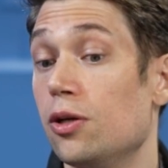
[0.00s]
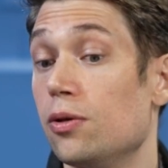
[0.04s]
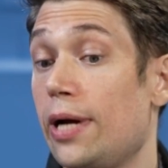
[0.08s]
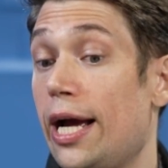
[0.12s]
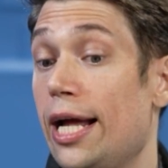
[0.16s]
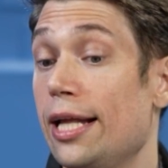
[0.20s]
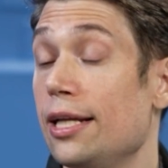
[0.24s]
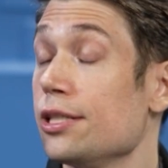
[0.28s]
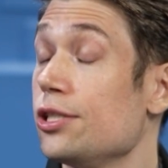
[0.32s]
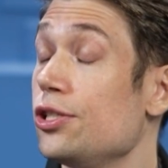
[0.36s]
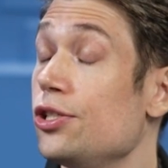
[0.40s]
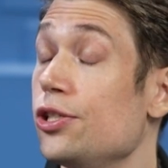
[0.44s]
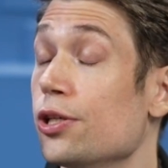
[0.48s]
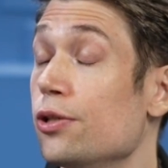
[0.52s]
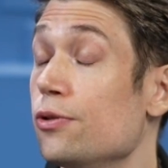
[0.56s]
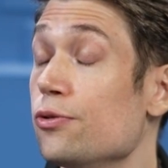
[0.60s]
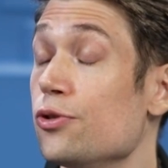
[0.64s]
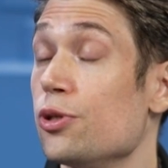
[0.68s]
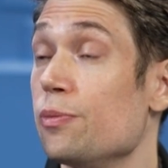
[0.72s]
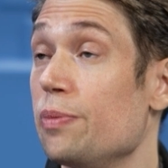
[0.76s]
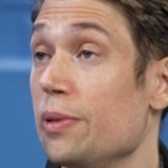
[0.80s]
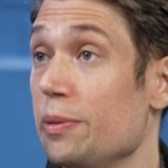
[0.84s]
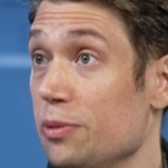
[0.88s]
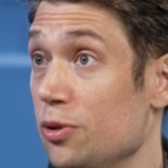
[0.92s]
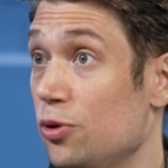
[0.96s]
Alex
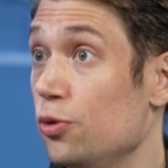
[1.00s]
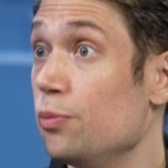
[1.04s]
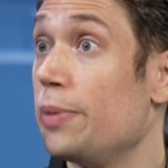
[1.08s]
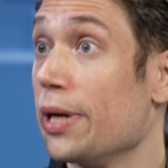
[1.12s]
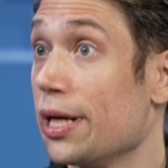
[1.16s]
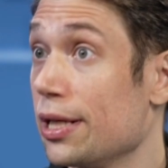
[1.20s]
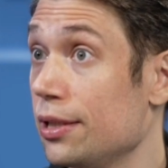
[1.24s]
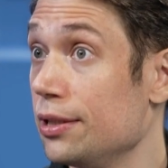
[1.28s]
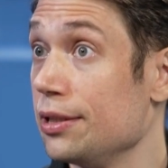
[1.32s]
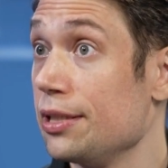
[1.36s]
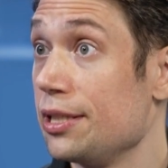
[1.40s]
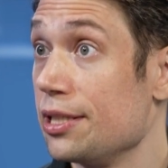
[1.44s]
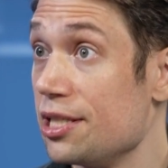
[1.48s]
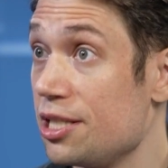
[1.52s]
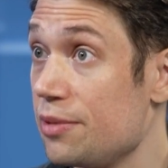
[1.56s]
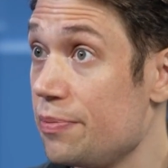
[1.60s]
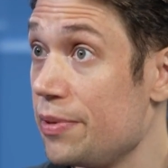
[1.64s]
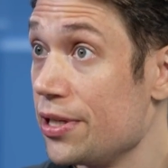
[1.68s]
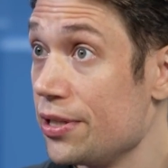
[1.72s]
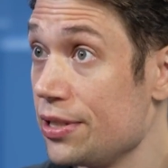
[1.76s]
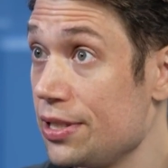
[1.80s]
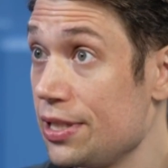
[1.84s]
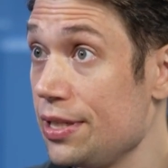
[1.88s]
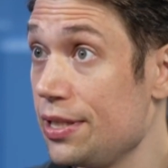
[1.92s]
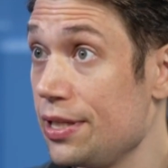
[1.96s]
Jones or people who peddle in
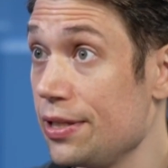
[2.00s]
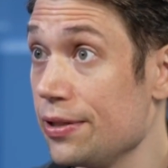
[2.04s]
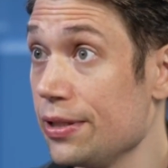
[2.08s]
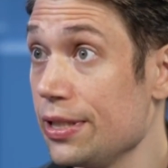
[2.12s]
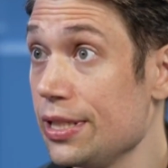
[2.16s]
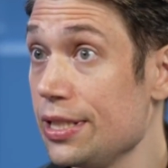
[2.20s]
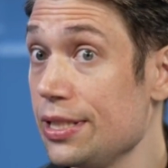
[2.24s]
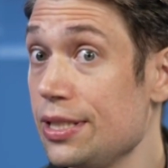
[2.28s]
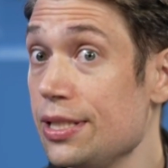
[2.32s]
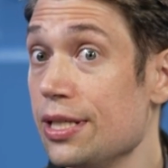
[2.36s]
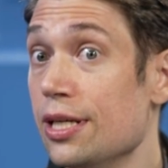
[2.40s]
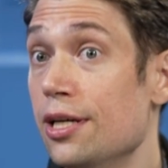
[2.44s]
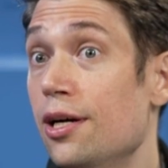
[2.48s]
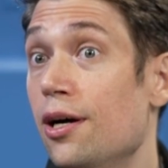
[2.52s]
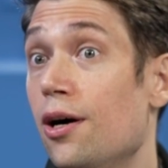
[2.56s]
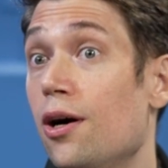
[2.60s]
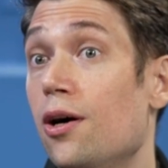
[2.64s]
conspiracy theories,